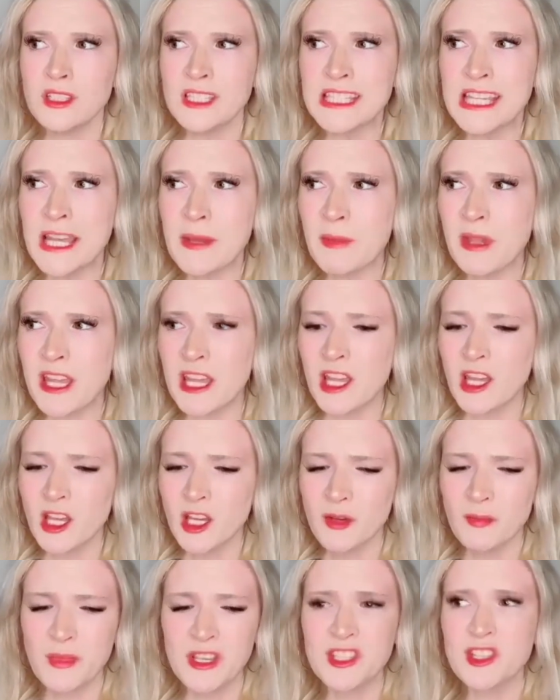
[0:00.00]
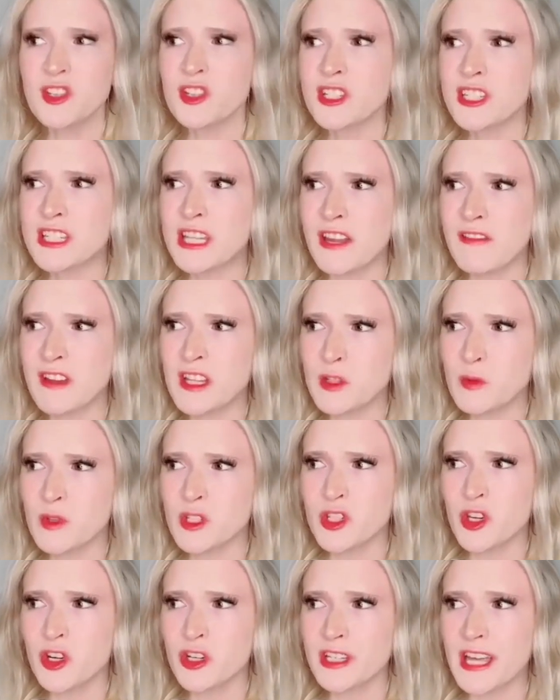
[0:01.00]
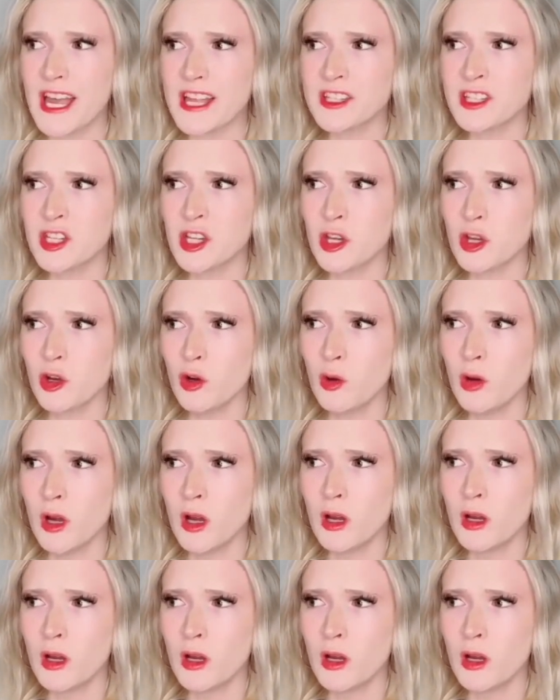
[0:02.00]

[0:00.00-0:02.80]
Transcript: Timmy, Mr. Stevens was your dad too?